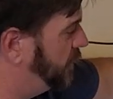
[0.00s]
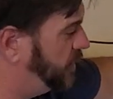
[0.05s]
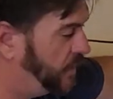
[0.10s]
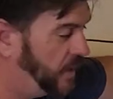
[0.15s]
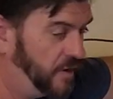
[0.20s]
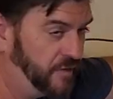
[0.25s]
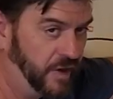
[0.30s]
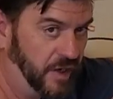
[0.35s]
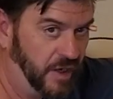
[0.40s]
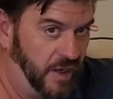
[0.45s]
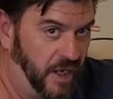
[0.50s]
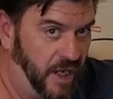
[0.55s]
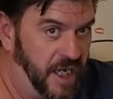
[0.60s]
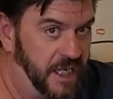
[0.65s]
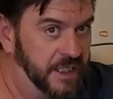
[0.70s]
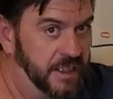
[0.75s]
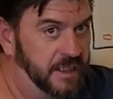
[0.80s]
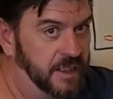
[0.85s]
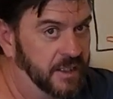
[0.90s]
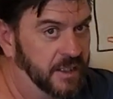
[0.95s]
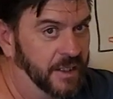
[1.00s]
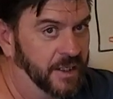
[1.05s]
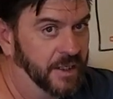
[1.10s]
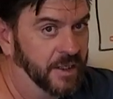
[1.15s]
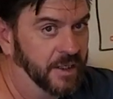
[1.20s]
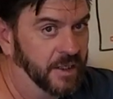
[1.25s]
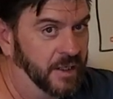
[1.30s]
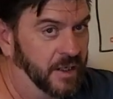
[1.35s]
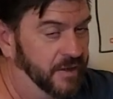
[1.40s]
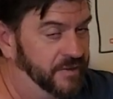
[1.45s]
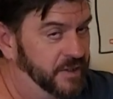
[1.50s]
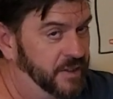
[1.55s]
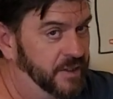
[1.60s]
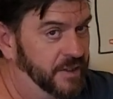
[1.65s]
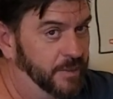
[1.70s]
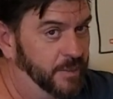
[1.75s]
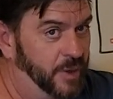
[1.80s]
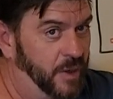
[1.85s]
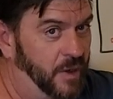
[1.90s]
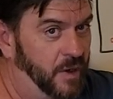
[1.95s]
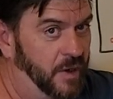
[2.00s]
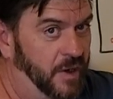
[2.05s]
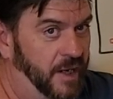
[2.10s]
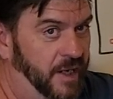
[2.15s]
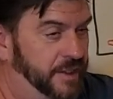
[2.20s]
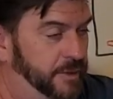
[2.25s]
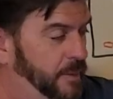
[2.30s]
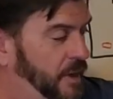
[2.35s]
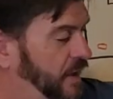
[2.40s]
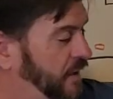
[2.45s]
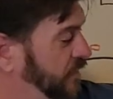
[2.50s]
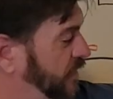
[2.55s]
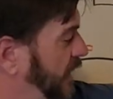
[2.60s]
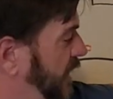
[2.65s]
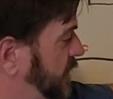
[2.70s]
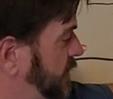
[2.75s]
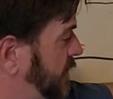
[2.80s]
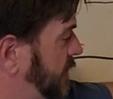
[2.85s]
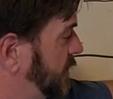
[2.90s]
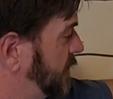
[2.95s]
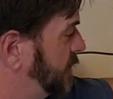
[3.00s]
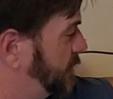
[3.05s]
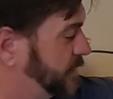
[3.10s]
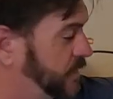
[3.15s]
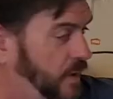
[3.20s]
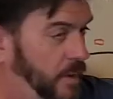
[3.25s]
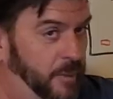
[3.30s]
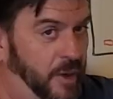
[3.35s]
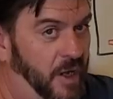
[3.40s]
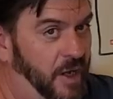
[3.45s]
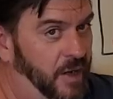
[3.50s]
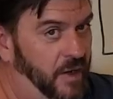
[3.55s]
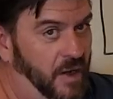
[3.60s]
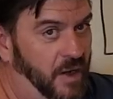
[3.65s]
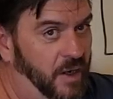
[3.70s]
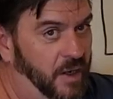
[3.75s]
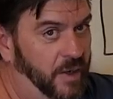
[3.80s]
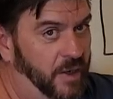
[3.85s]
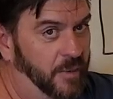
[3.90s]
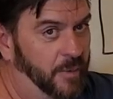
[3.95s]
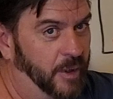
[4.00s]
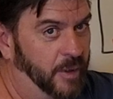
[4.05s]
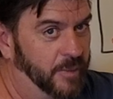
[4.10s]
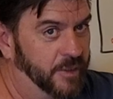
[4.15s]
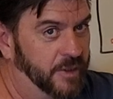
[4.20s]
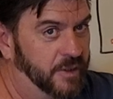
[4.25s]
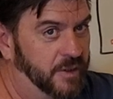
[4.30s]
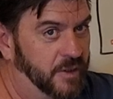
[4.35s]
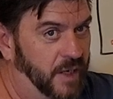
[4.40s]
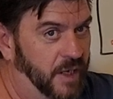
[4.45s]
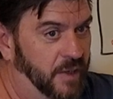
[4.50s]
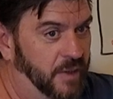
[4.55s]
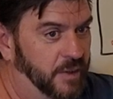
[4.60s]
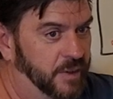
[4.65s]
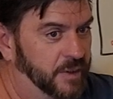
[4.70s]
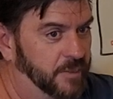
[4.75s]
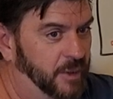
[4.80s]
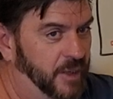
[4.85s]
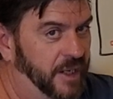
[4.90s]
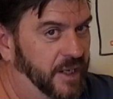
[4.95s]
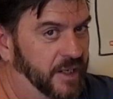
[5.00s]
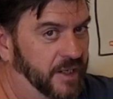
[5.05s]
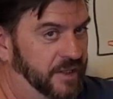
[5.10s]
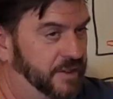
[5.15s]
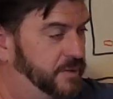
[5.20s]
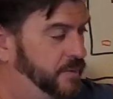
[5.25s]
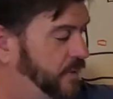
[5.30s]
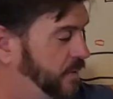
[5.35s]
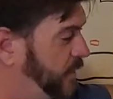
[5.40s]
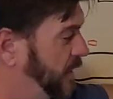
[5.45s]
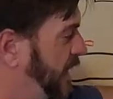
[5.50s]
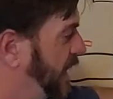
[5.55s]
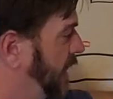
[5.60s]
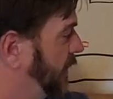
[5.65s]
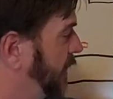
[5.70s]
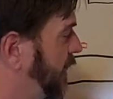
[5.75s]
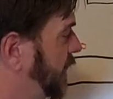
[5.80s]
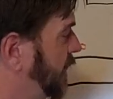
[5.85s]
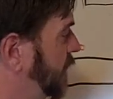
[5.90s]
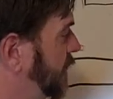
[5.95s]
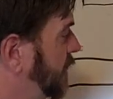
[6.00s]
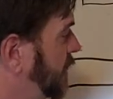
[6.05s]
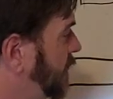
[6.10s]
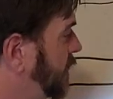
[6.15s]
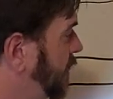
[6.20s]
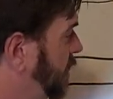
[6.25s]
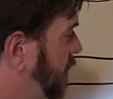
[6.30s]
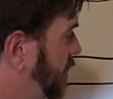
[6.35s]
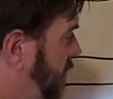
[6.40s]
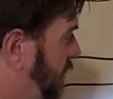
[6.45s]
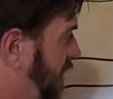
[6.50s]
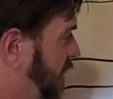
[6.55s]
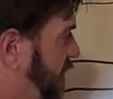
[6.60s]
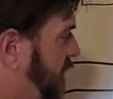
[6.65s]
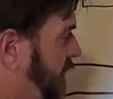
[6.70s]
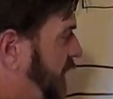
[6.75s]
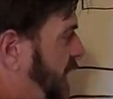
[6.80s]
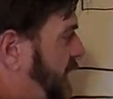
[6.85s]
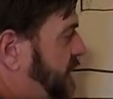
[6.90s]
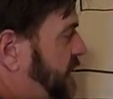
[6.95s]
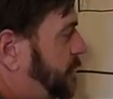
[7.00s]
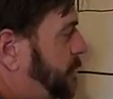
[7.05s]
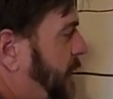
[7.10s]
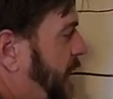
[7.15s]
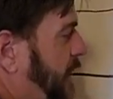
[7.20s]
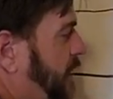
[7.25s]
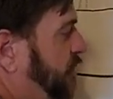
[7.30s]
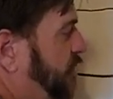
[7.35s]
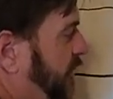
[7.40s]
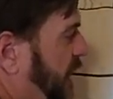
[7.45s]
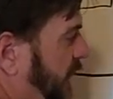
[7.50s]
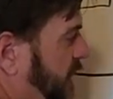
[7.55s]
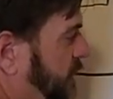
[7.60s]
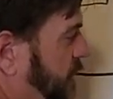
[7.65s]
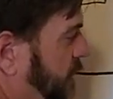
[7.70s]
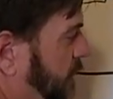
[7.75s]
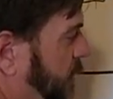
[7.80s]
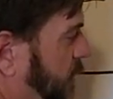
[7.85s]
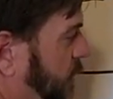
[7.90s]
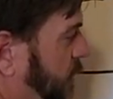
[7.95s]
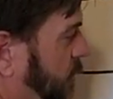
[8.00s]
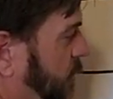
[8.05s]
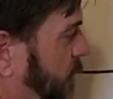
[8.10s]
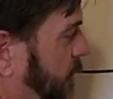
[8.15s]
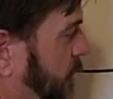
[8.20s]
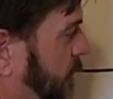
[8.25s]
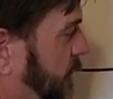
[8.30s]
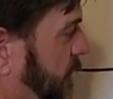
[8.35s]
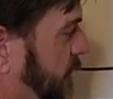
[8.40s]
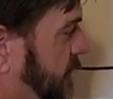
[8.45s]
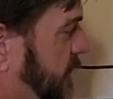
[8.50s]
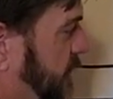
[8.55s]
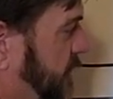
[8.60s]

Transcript: and you have a nice I've seen some darn nice manufactured homes, so I'm not knocking them. I'm just trying to explain this with reality. You have a nice manufactured home that's